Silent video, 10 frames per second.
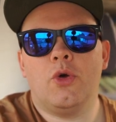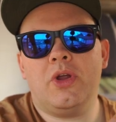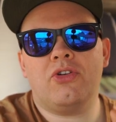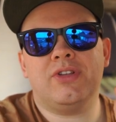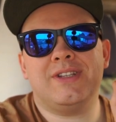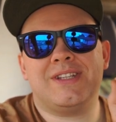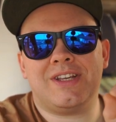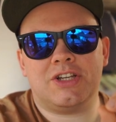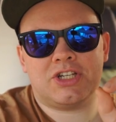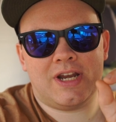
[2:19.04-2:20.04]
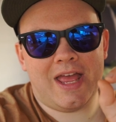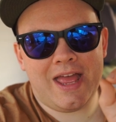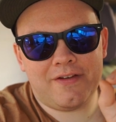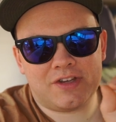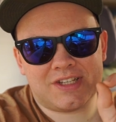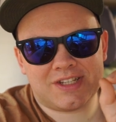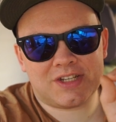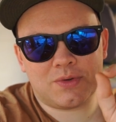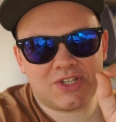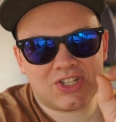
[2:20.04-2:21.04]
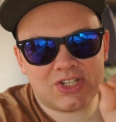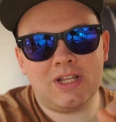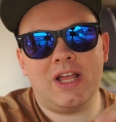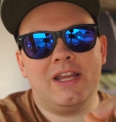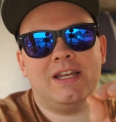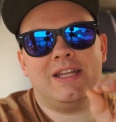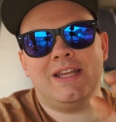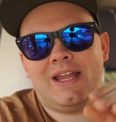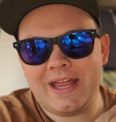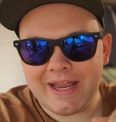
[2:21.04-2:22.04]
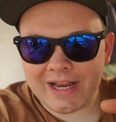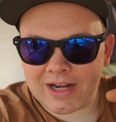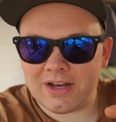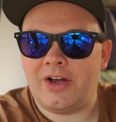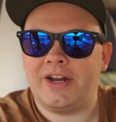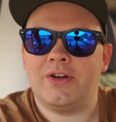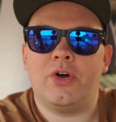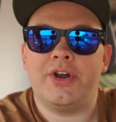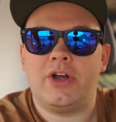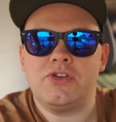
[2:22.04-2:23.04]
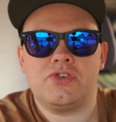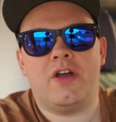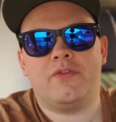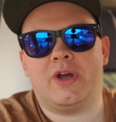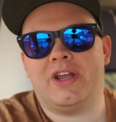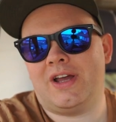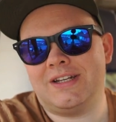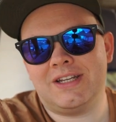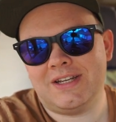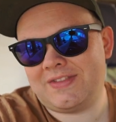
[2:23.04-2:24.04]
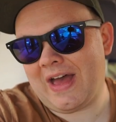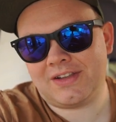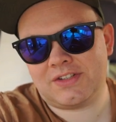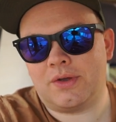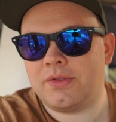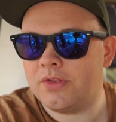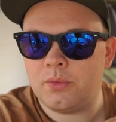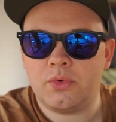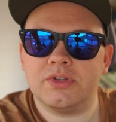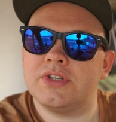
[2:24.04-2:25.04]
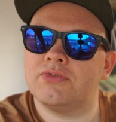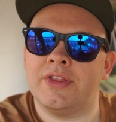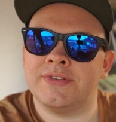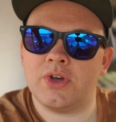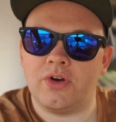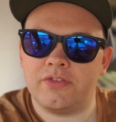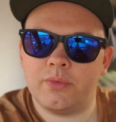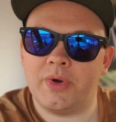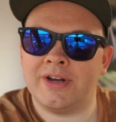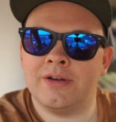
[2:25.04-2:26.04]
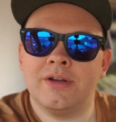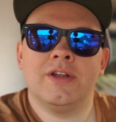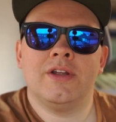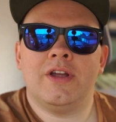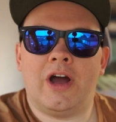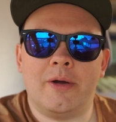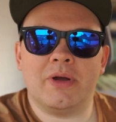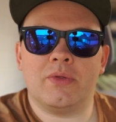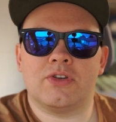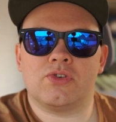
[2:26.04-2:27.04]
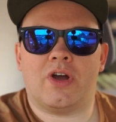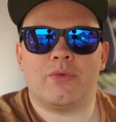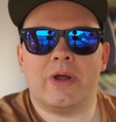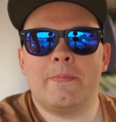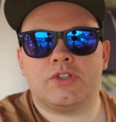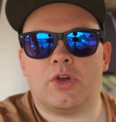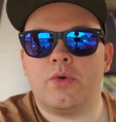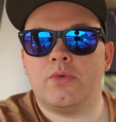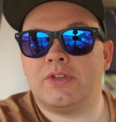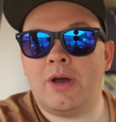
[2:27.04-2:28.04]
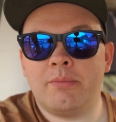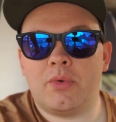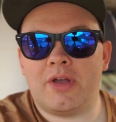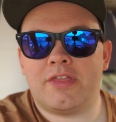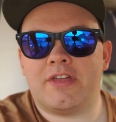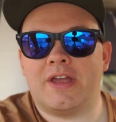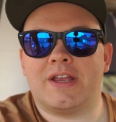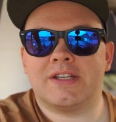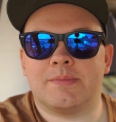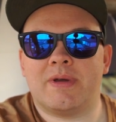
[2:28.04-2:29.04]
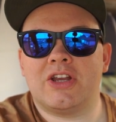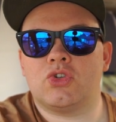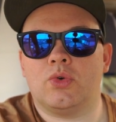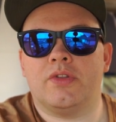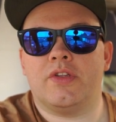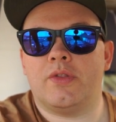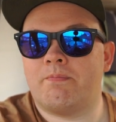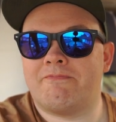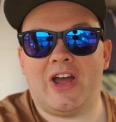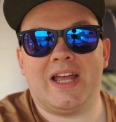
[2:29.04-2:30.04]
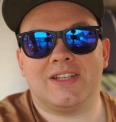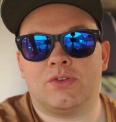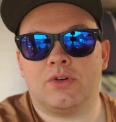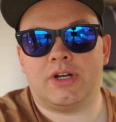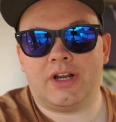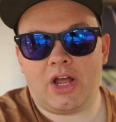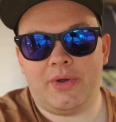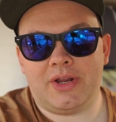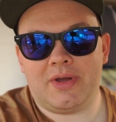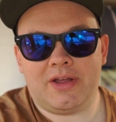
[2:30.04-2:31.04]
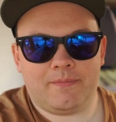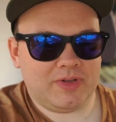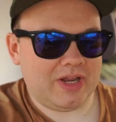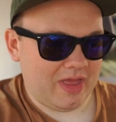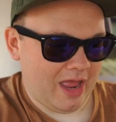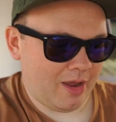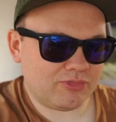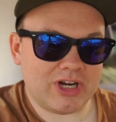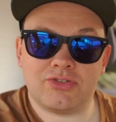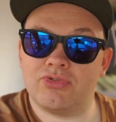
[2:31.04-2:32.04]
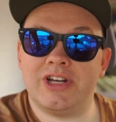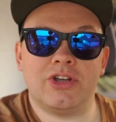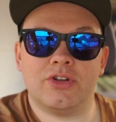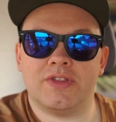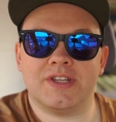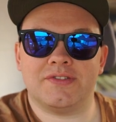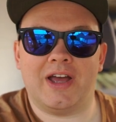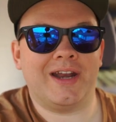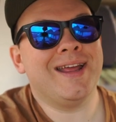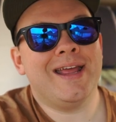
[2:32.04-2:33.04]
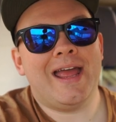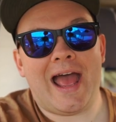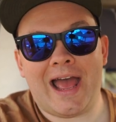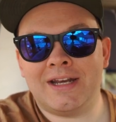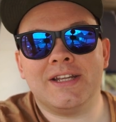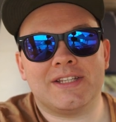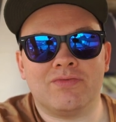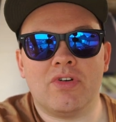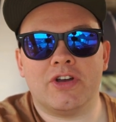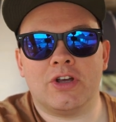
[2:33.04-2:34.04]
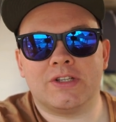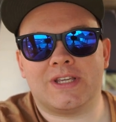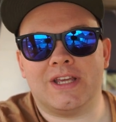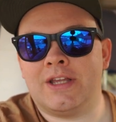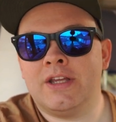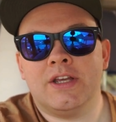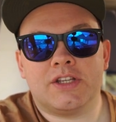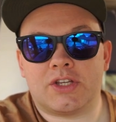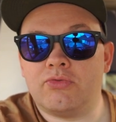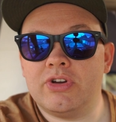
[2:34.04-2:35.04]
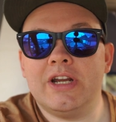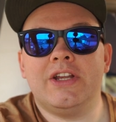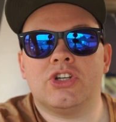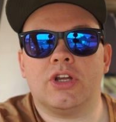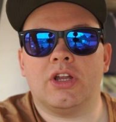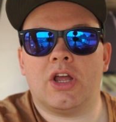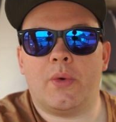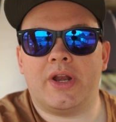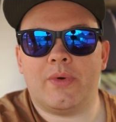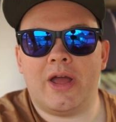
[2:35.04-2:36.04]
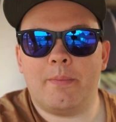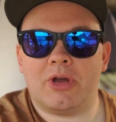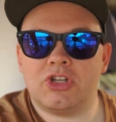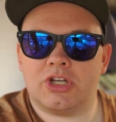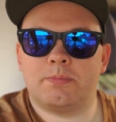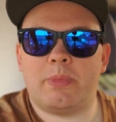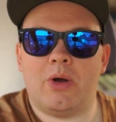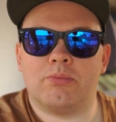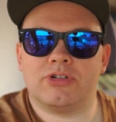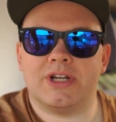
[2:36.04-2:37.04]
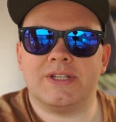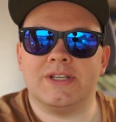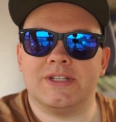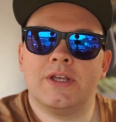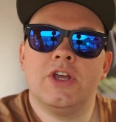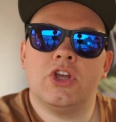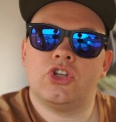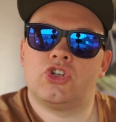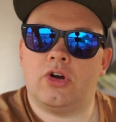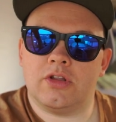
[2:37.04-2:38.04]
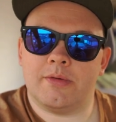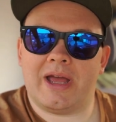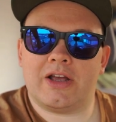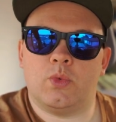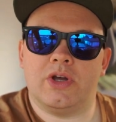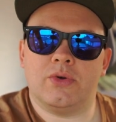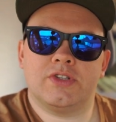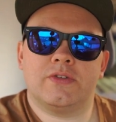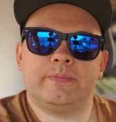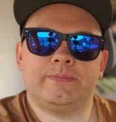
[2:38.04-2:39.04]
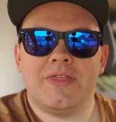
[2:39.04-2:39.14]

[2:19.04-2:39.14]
We're on such an ever so slightly incline on our driveway. I did that so that the water runs off when I built the driveway. So number one thing is to make sure that the van's not gonna go anywhere. Now the handbrake's really good on this van and it's in reverse gear. So really it shouldn't go anywhere, but just belt and braces, chock the back wheels.